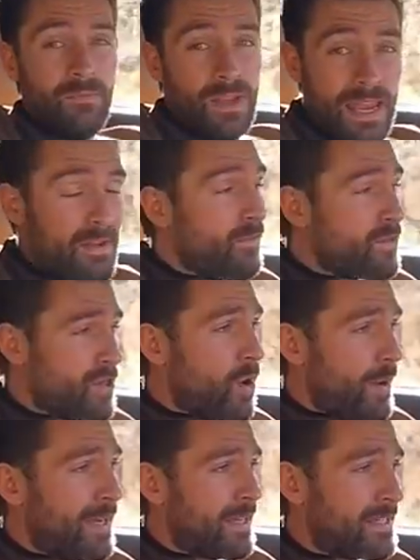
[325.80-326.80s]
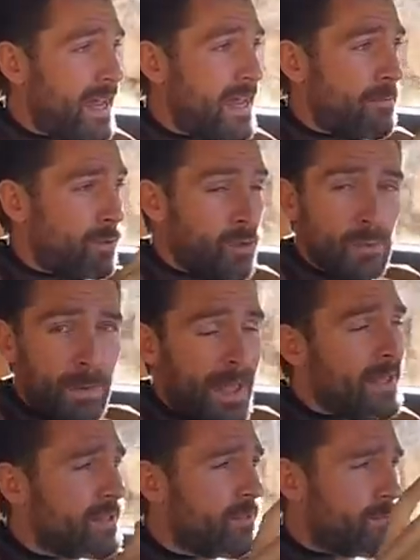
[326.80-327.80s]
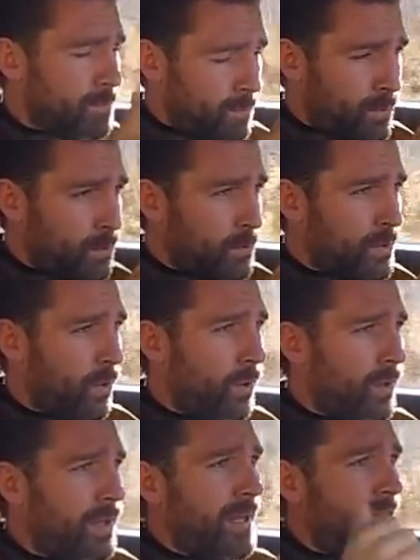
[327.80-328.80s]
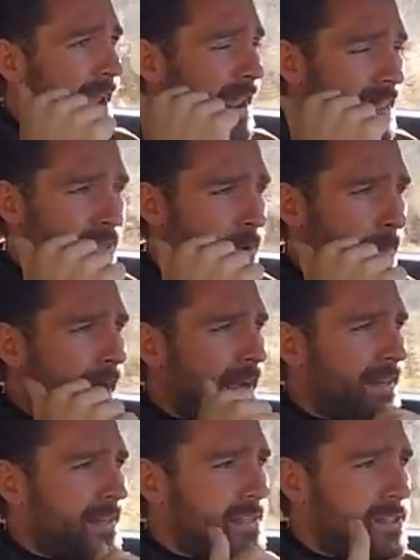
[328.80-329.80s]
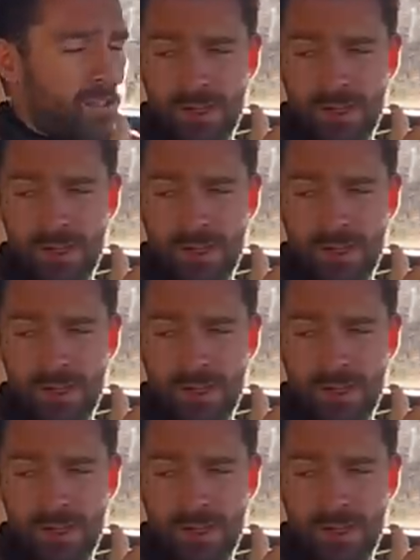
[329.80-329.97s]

even though it is a coupe, it's a two door, in the back is